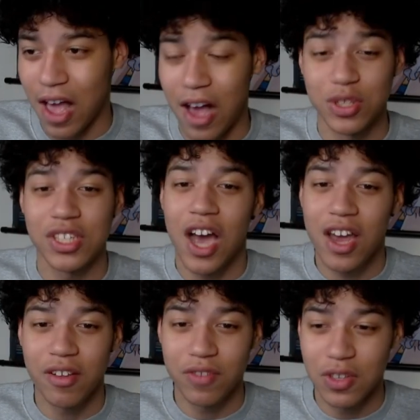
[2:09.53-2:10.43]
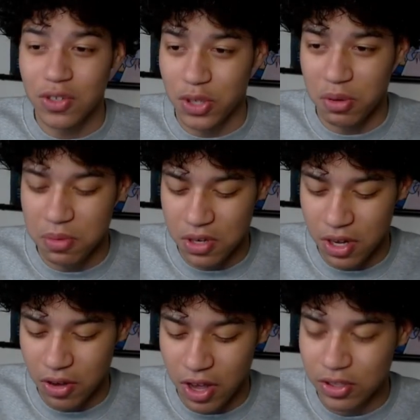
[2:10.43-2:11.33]
outside of YouTube, you
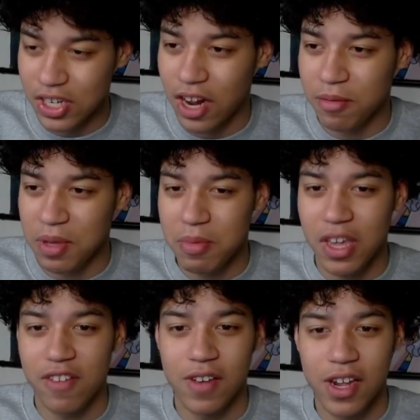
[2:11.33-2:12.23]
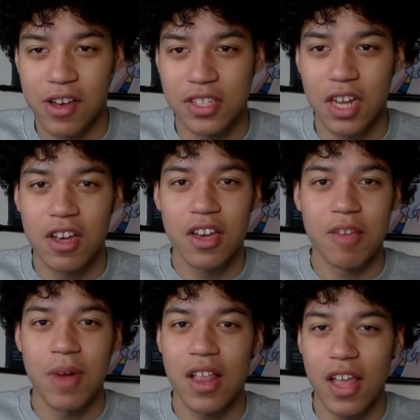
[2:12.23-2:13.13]
know, outside of me making videos
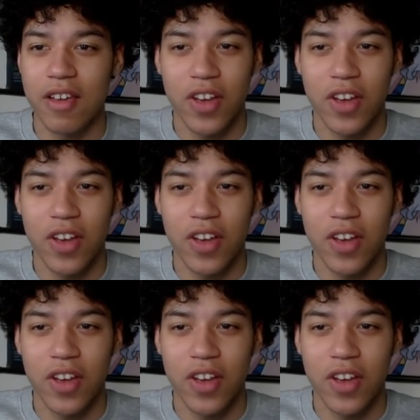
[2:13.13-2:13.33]
in my life.